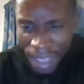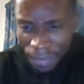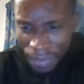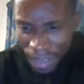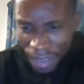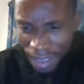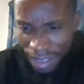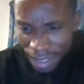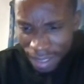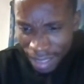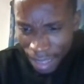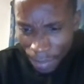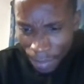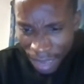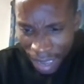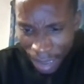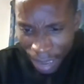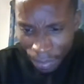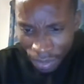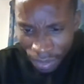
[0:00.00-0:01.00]
think
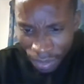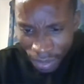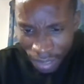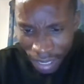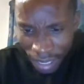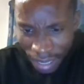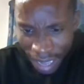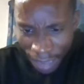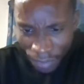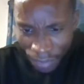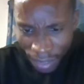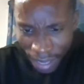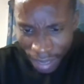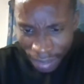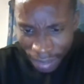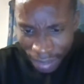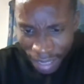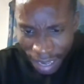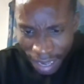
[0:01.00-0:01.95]
I think